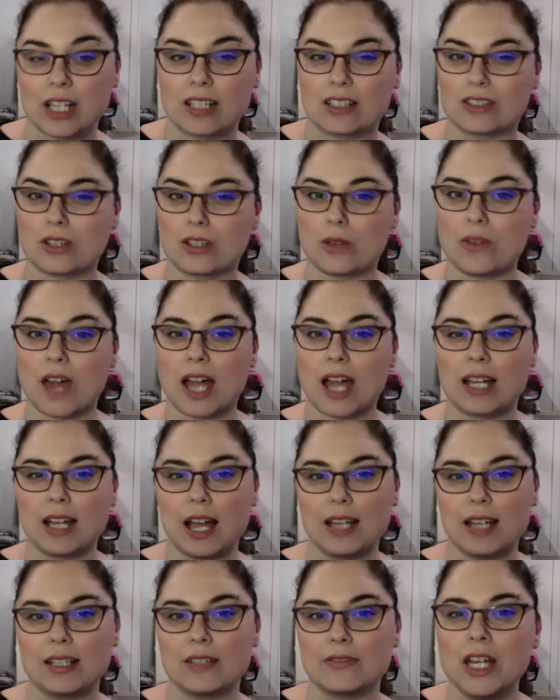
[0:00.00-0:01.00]
So that kind
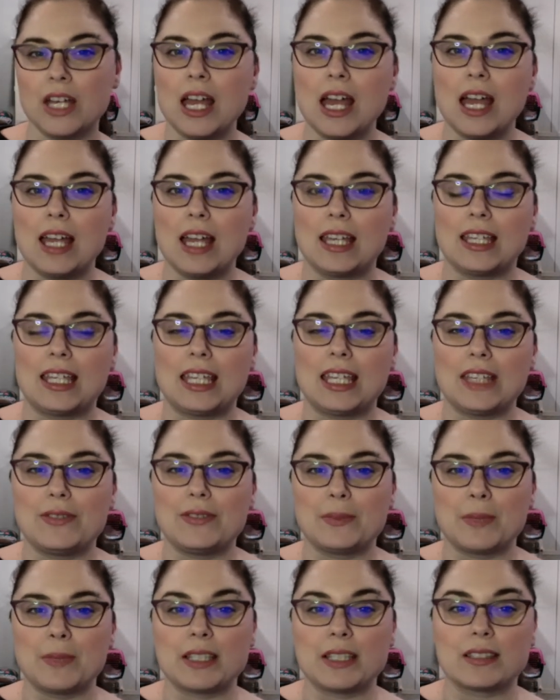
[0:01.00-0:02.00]
of gives
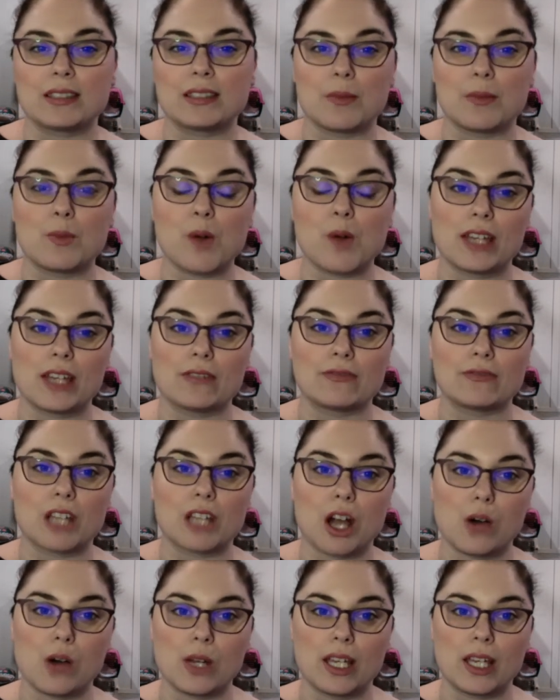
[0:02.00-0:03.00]
me some way of
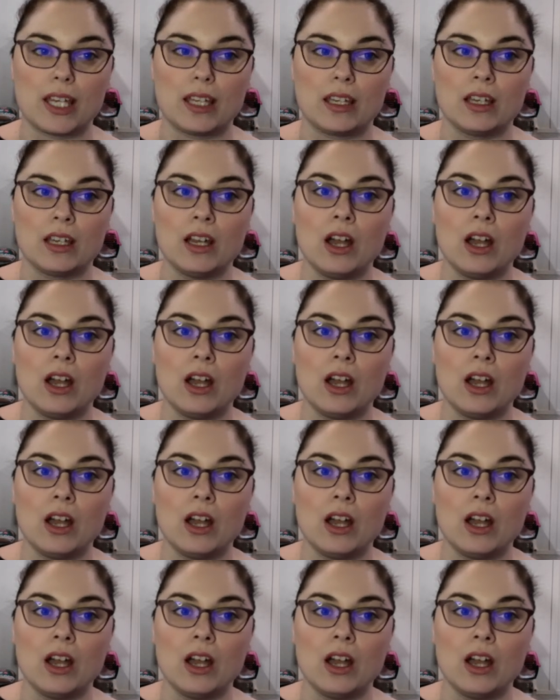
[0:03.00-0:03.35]
knowing